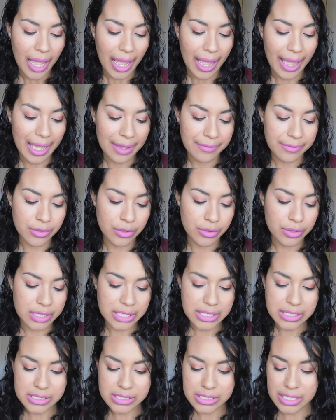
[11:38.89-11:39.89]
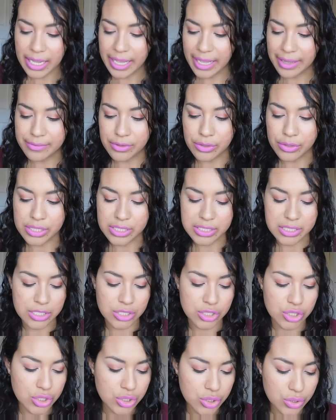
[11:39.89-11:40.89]
I have Lolita, I have Lolita
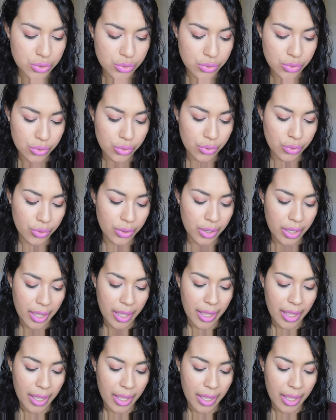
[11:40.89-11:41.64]
2,